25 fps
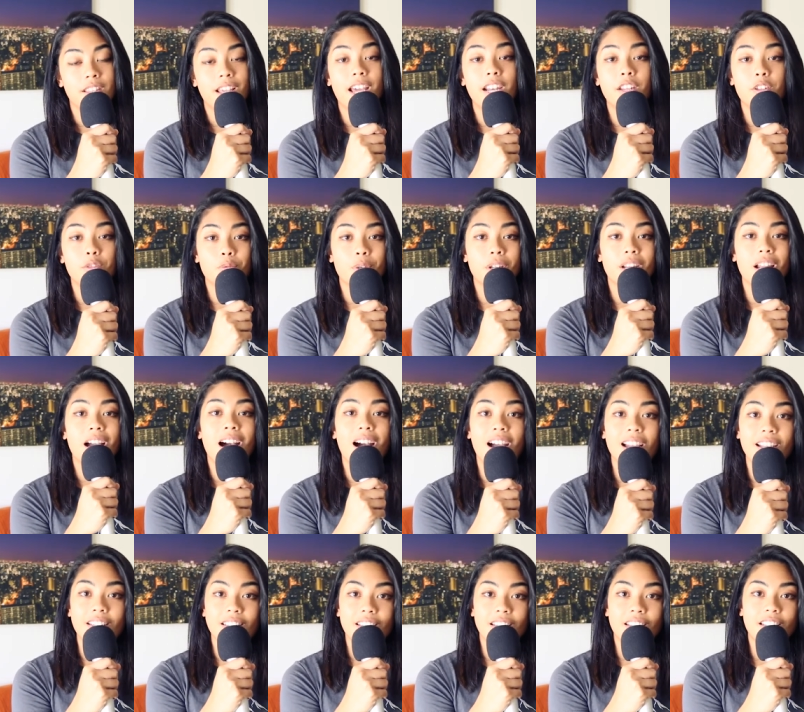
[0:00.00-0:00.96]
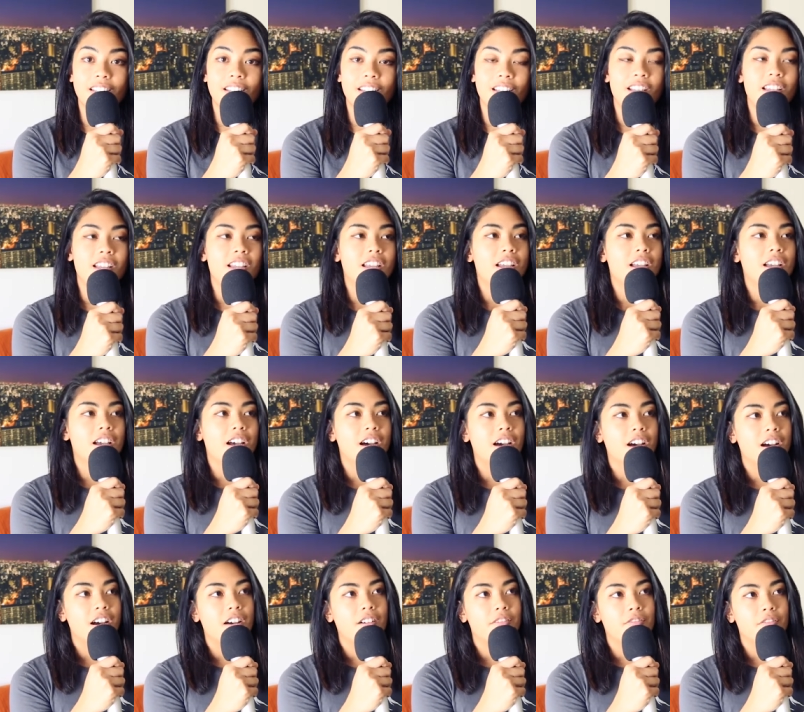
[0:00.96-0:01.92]
That is what I did
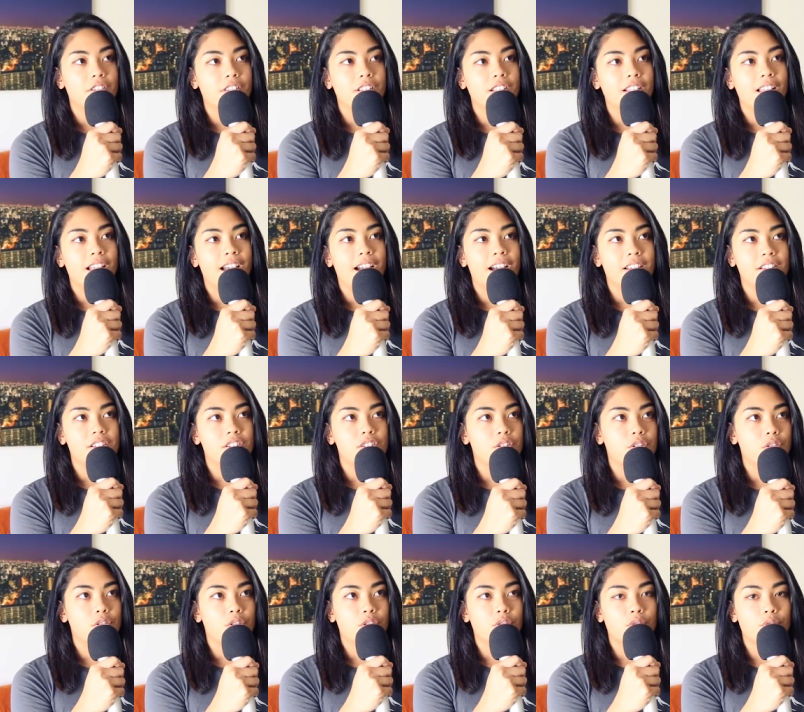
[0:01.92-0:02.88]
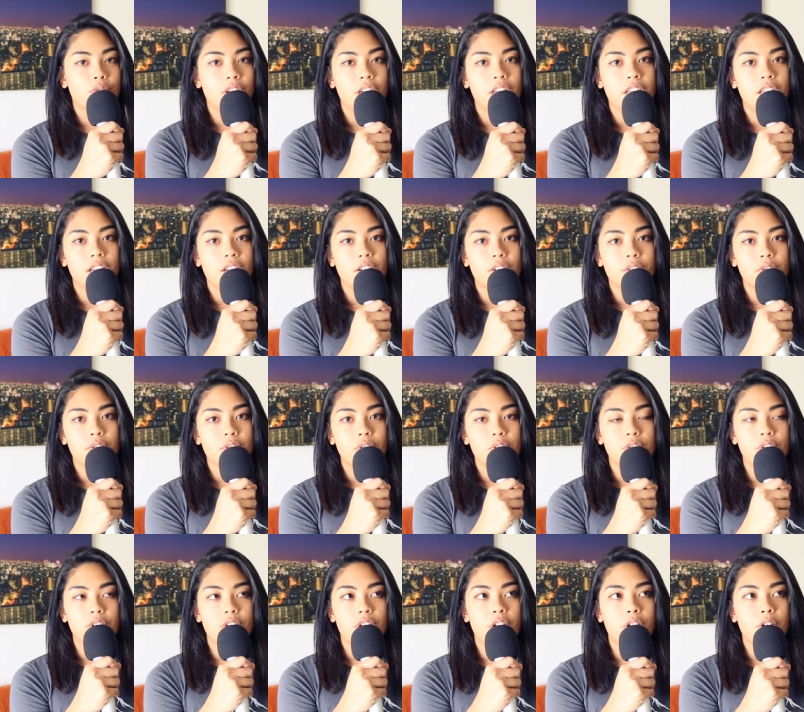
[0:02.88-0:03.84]
for the last 3 years
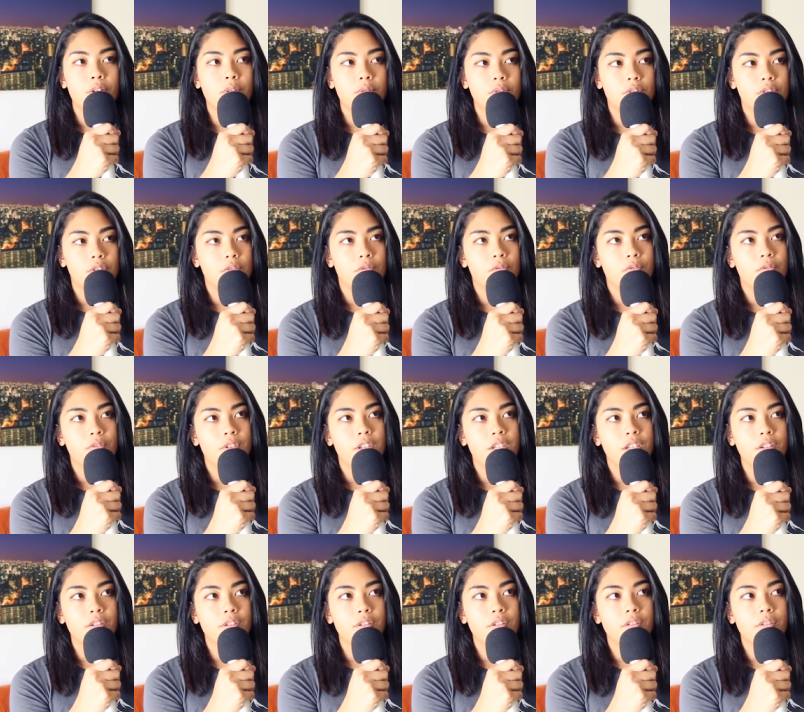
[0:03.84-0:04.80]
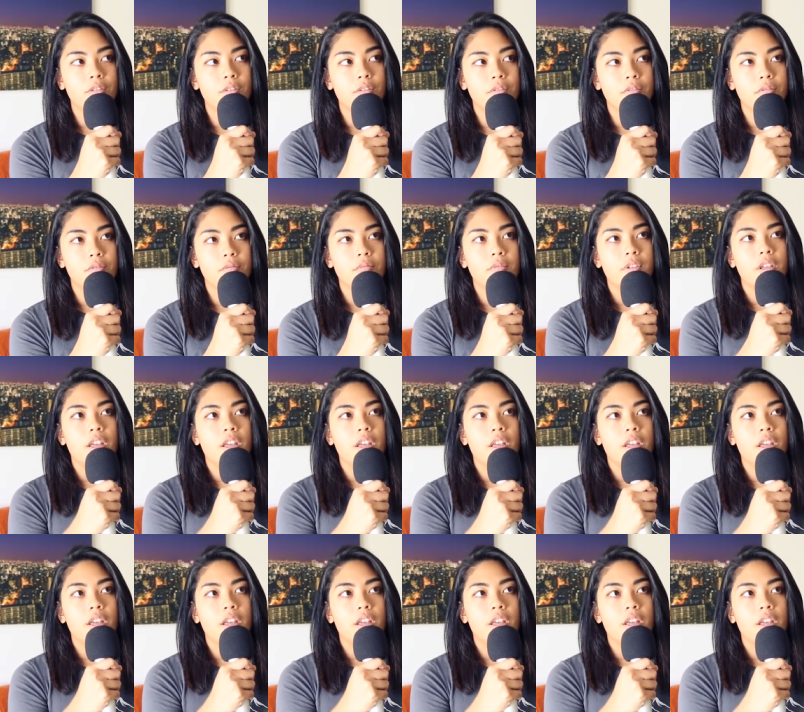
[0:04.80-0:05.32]
or so to feel